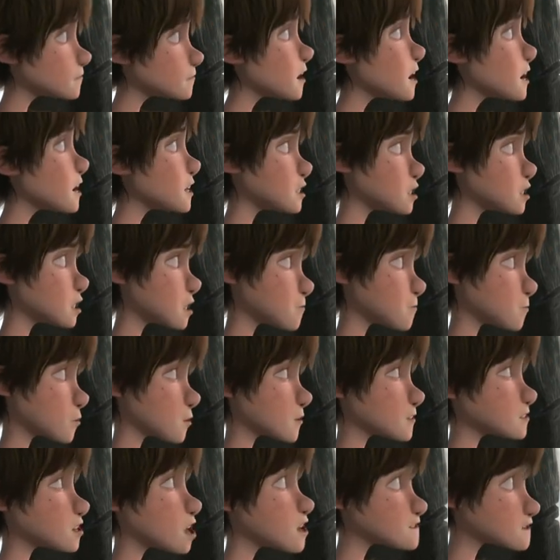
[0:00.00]
stop thinking about
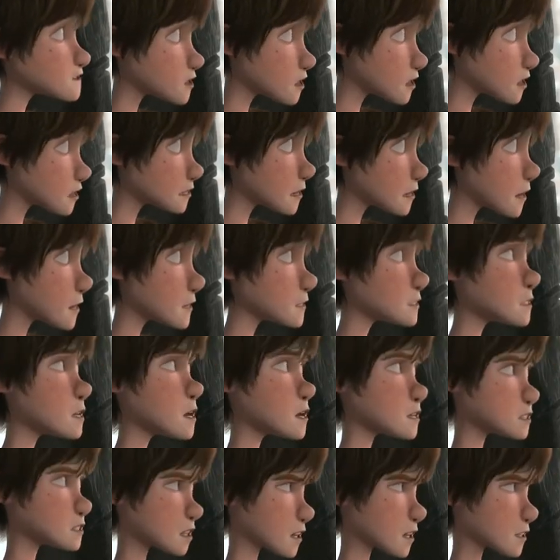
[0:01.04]
what Tuffnut said
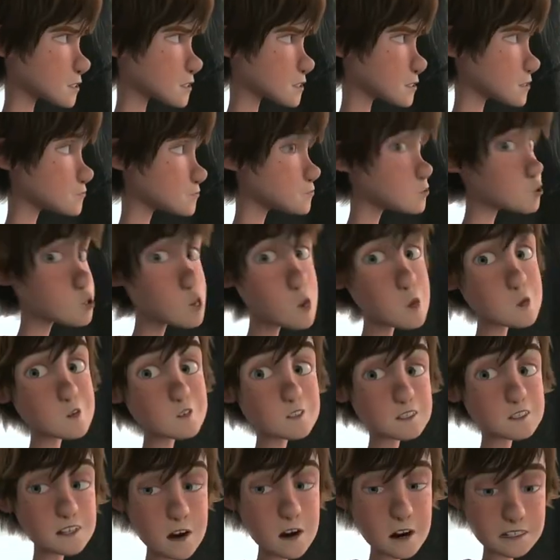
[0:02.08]
last night.
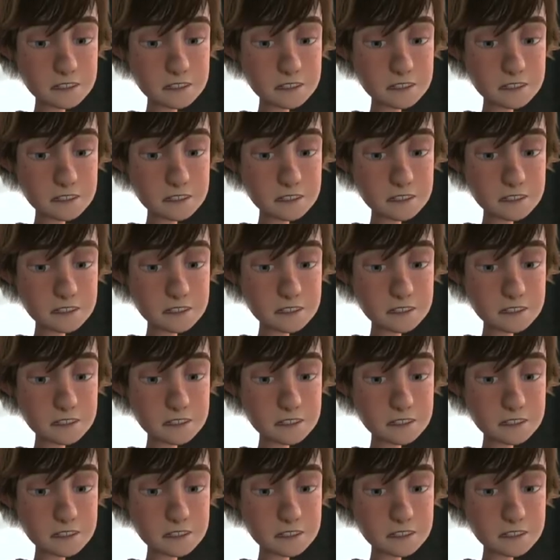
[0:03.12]
Toothless